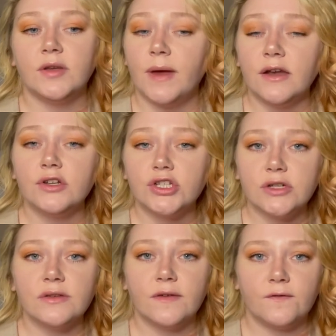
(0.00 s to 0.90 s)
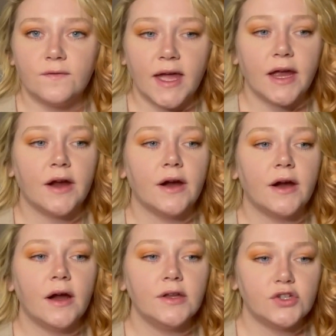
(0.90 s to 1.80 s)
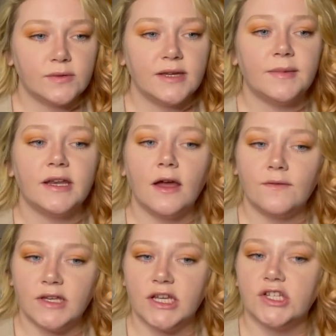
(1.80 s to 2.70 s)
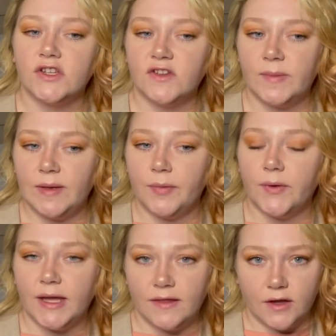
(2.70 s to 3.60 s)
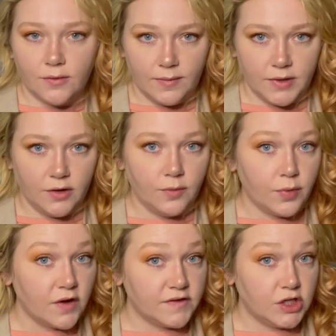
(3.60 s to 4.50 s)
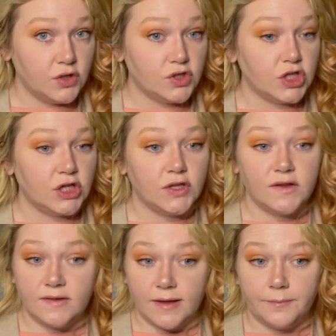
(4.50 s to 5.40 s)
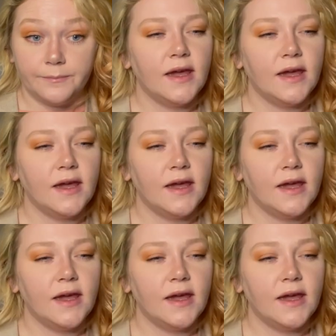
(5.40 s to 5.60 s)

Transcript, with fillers: better ensure the fair treatment of Indigenous people in the criminal prosecution system.